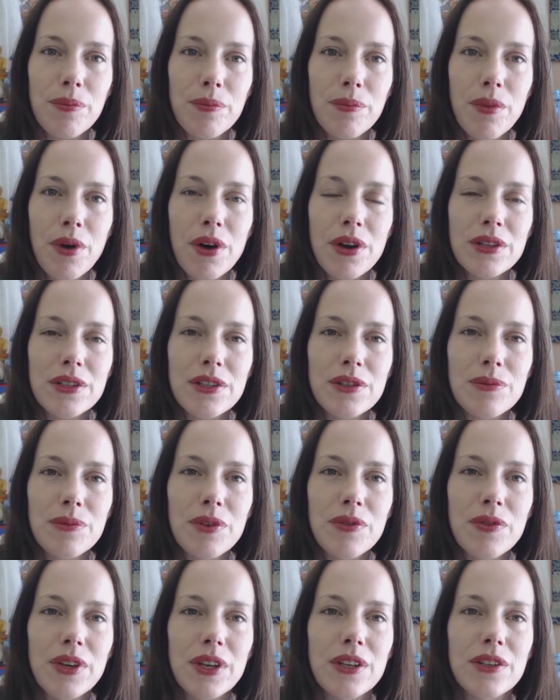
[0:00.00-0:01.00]
Mars is
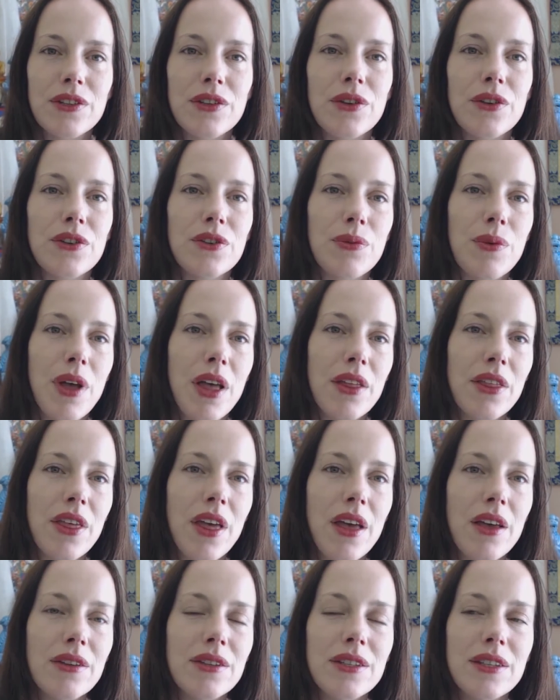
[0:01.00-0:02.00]
moving into your 12th
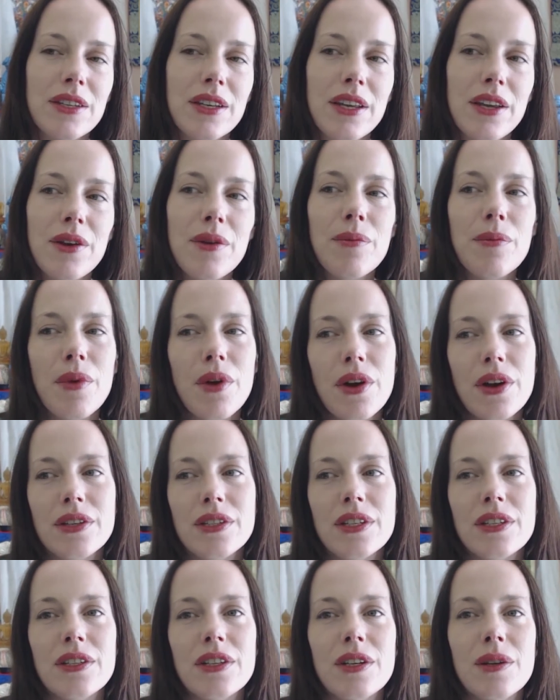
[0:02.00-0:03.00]
house, and here
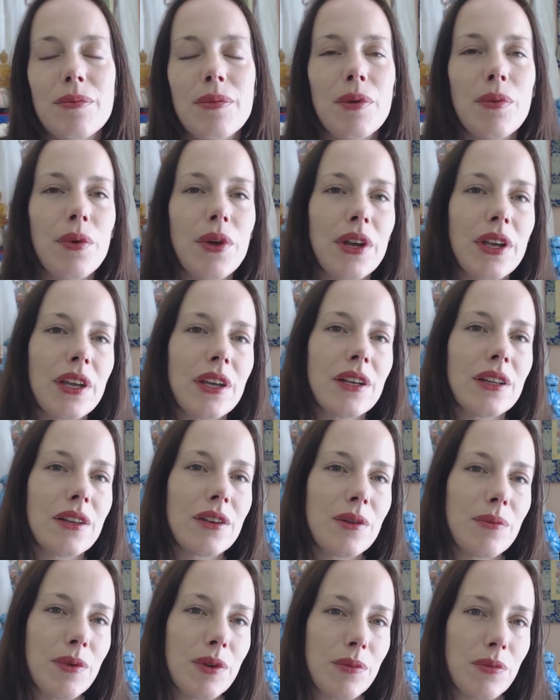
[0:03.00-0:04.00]
Mars is going to be working a
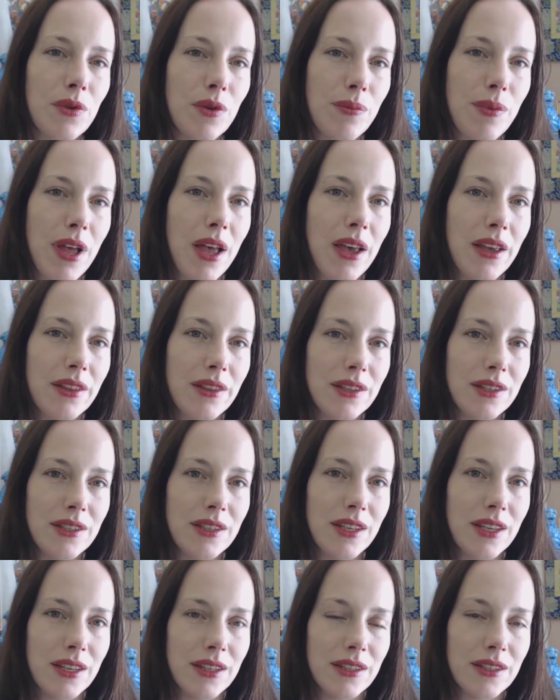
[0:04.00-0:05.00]
little bit more behind the
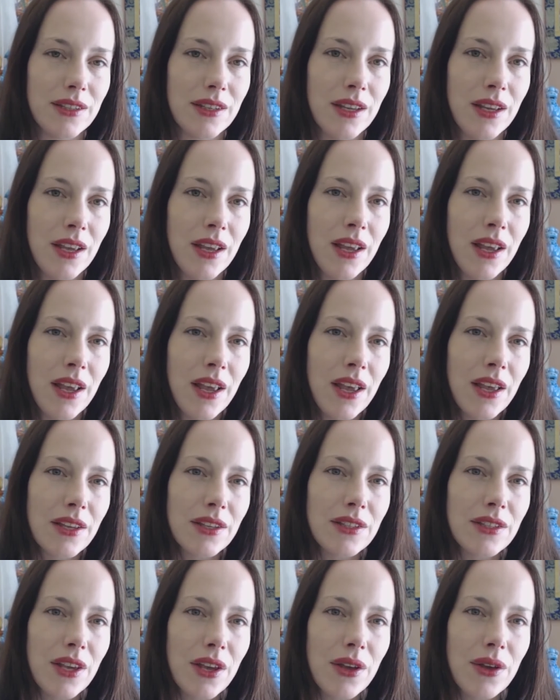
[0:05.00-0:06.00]
scenes.
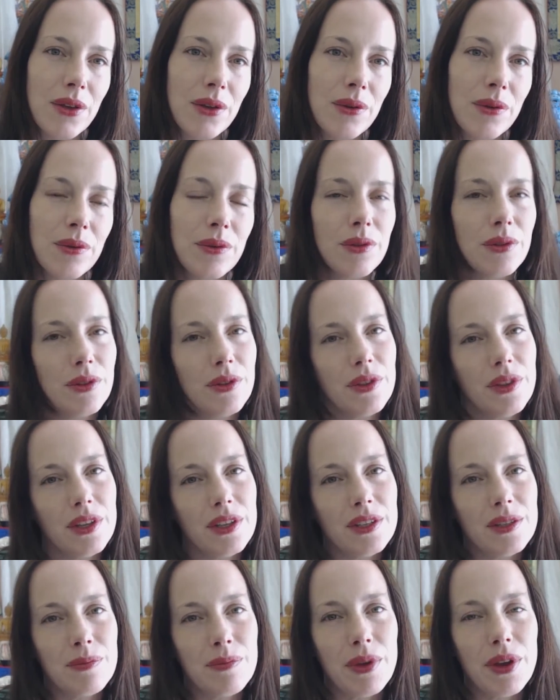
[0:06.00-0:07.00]
So
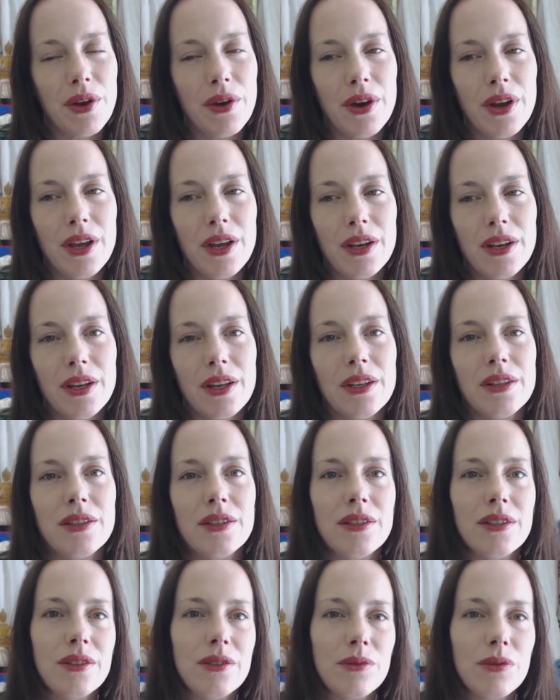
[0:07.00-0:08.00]
this period,
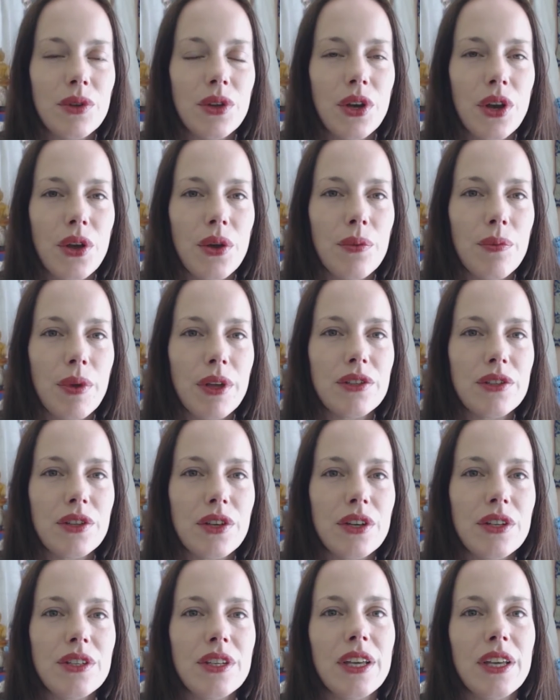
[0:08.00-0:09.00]
it's, you know, it's
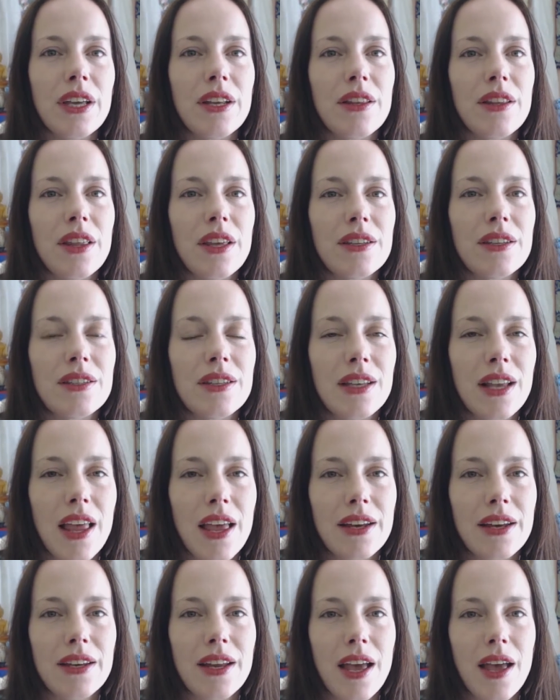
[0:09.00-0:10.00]
good to get things
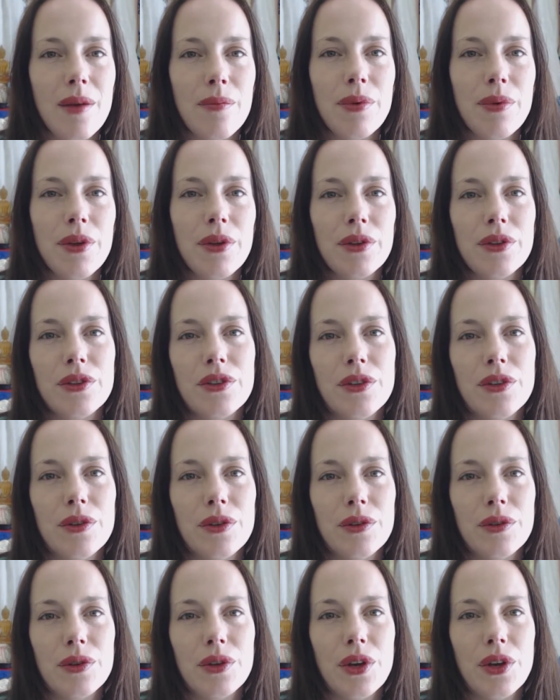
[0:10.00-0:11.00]
lined up, to,
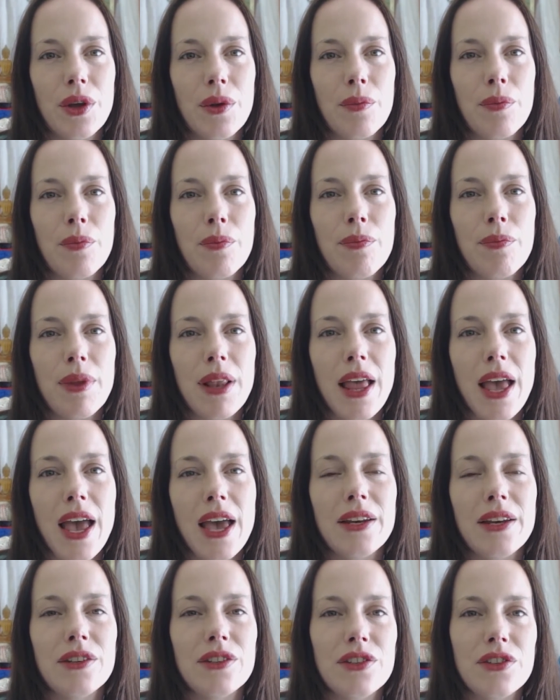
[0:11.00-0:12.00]
you know,
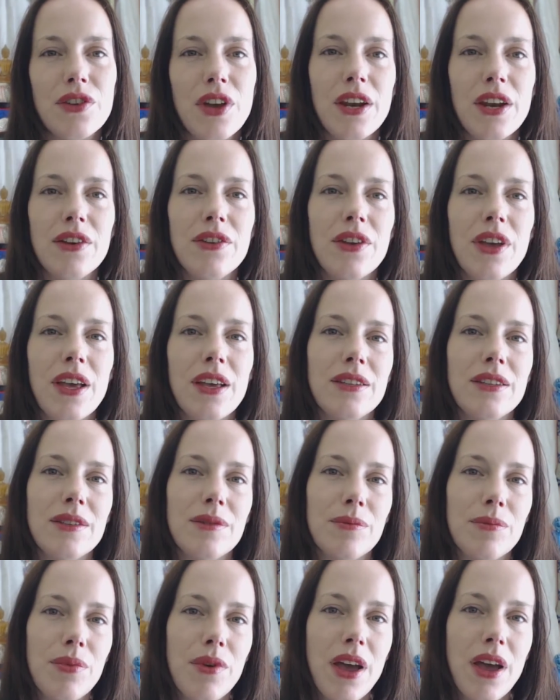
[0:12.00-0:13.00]
plan and strategize
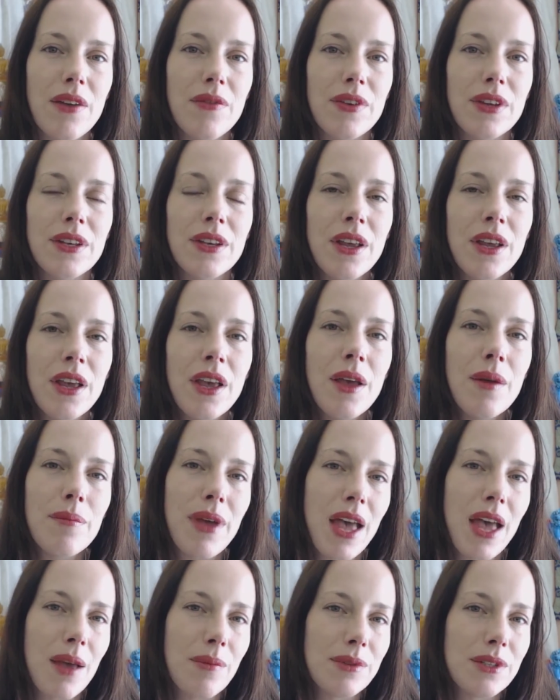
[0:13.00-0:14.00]
in private,
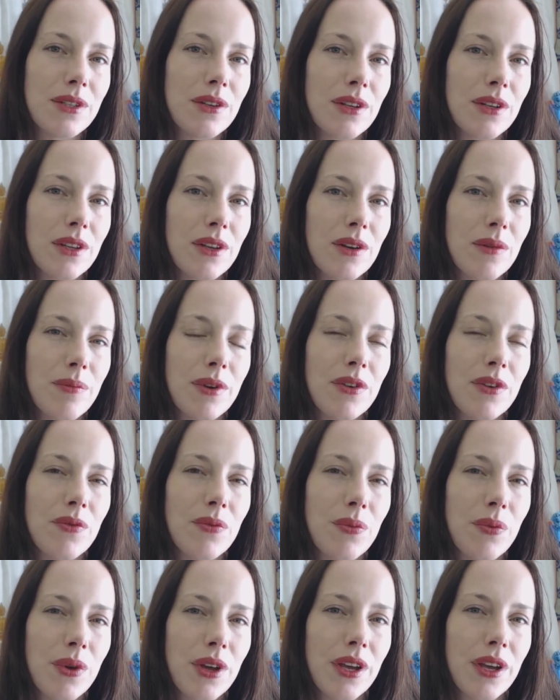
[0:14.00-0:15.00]
perhaps do a little bit
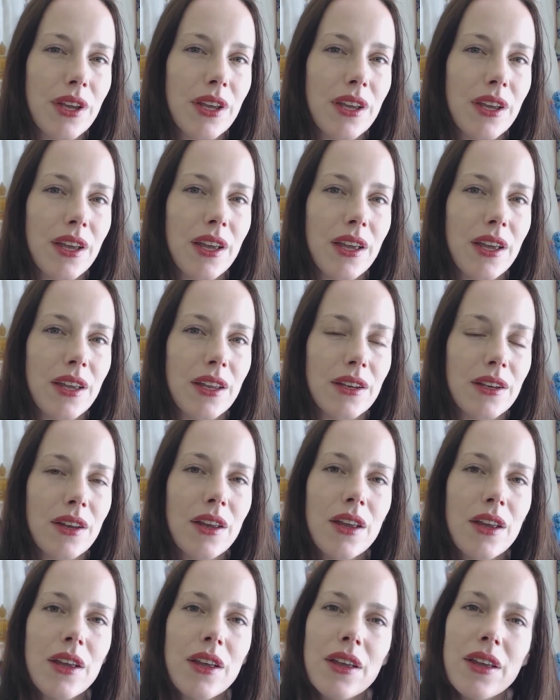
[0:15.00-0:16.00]
of work
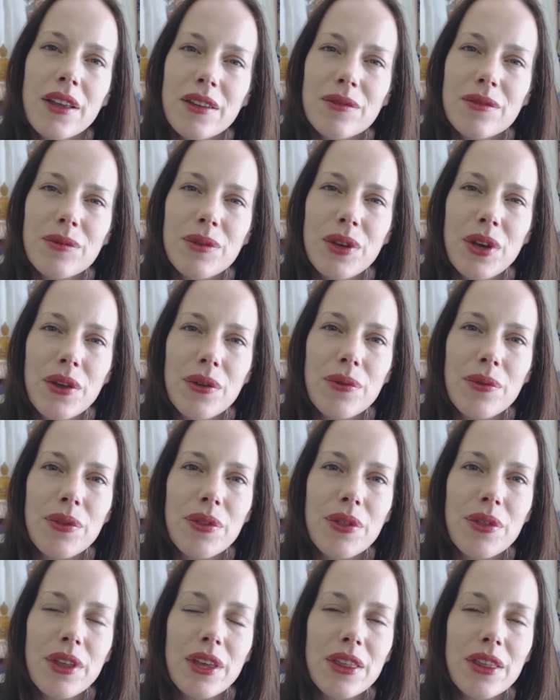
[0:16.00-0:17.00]
and, you know,
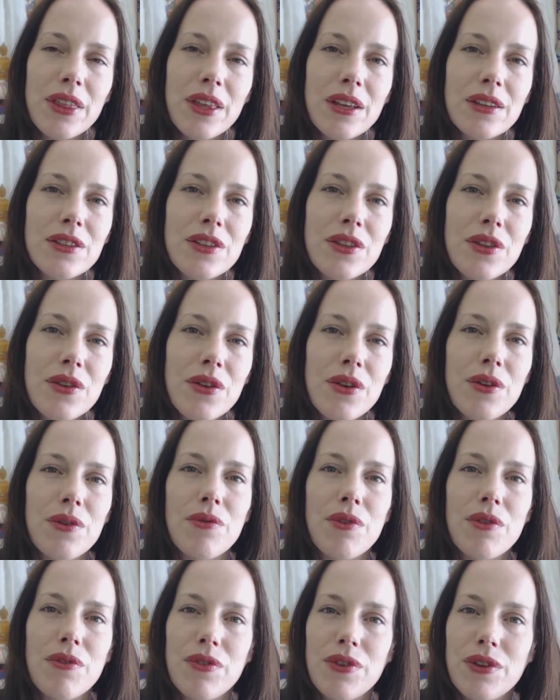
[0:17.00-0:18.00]
think things through,
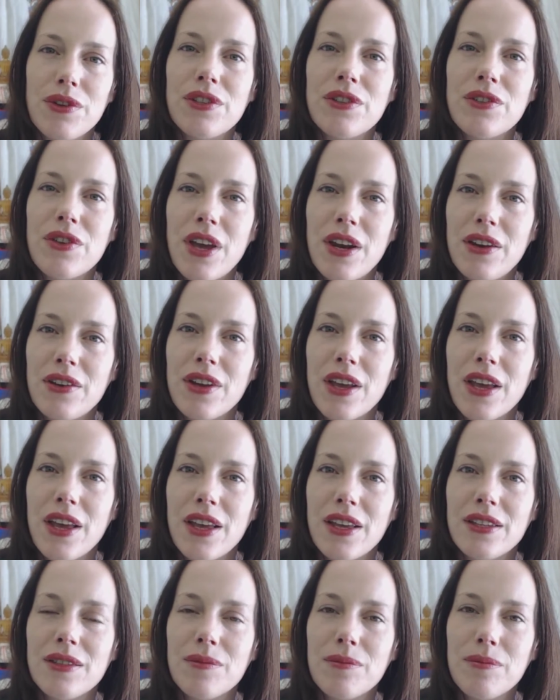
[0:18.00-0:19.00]
review,
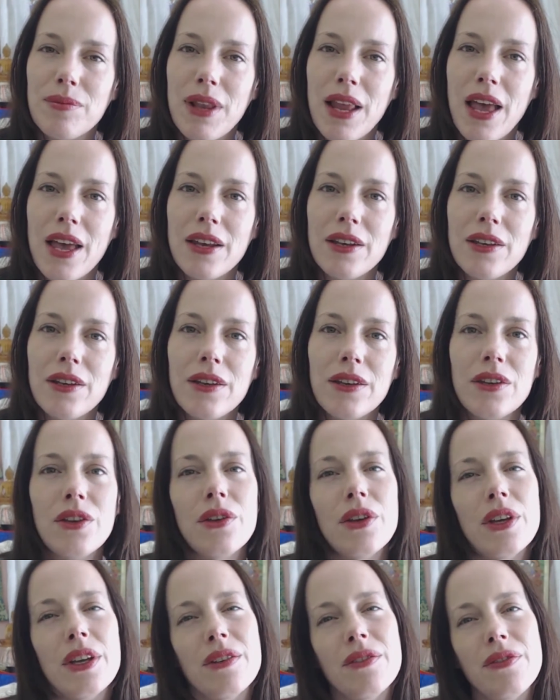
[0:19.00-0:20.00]
strategize and plan.
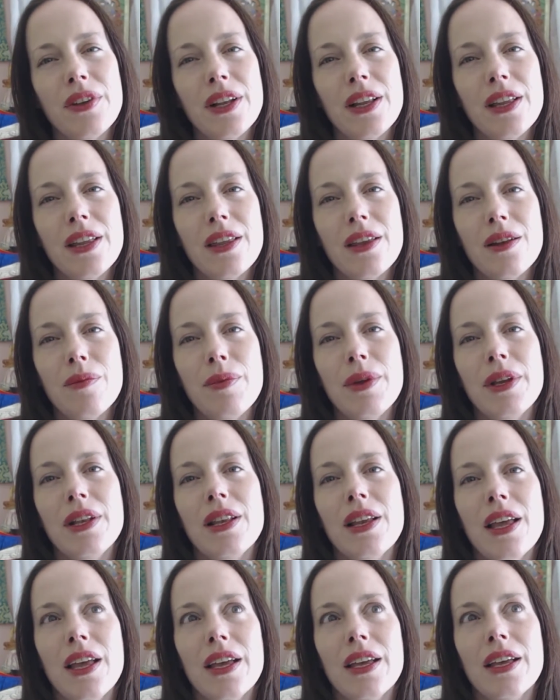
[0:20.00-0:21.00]
You can feel a little
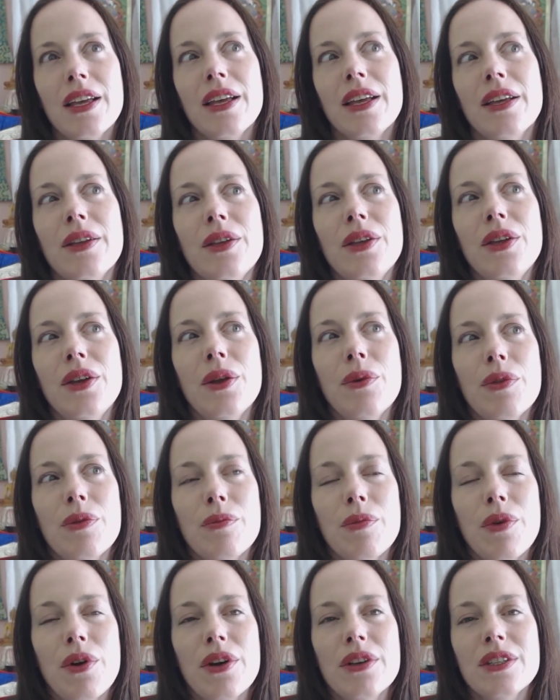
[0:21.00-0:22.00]
bit like, you know, with
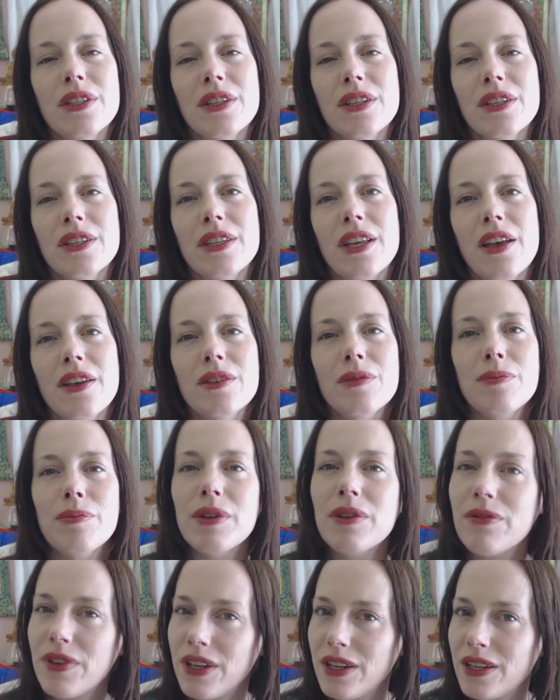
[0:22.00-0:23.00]
Mars in this house,
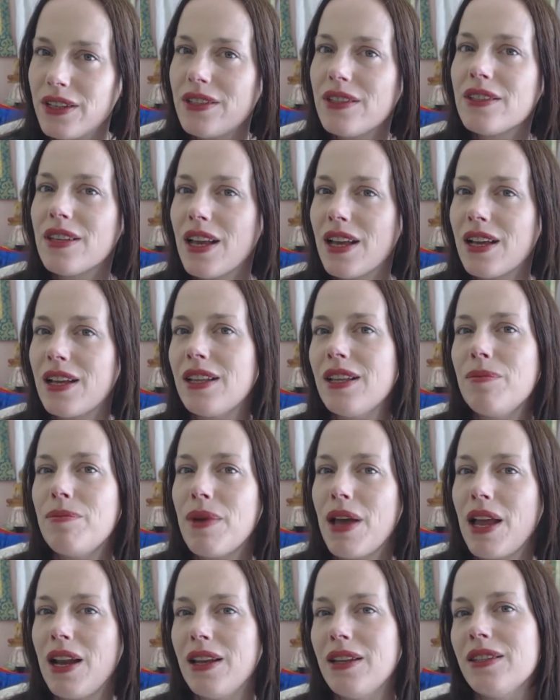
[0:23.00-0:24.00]
but Venus is likely
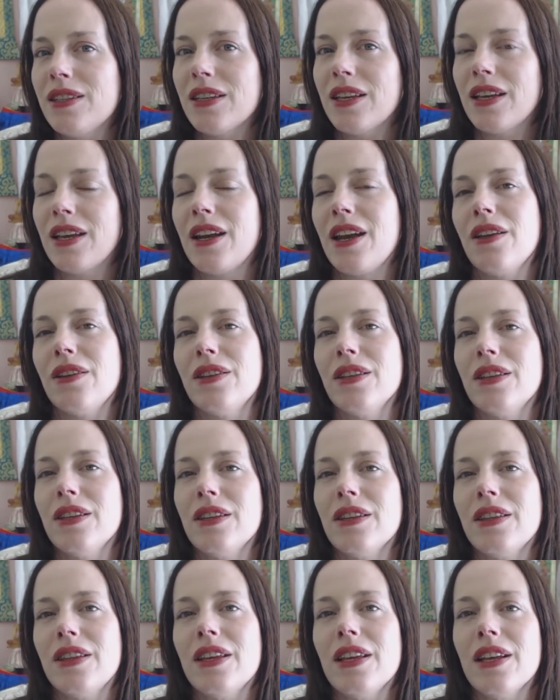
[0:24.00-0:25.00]
balancing it out
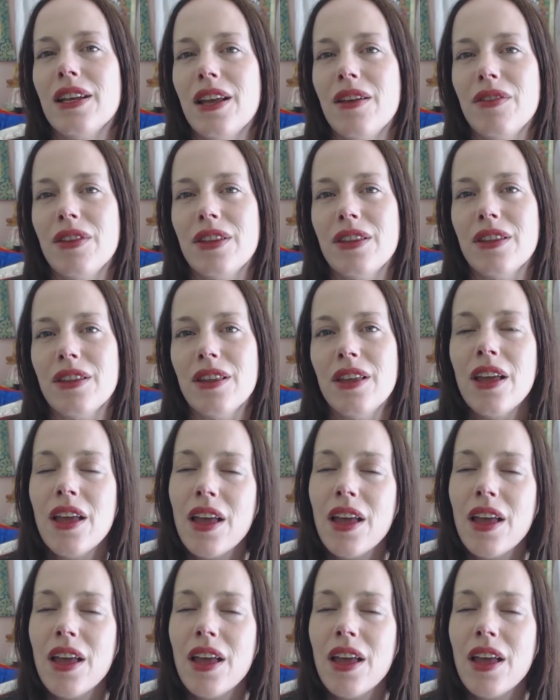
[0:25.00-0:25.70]
in the 11th.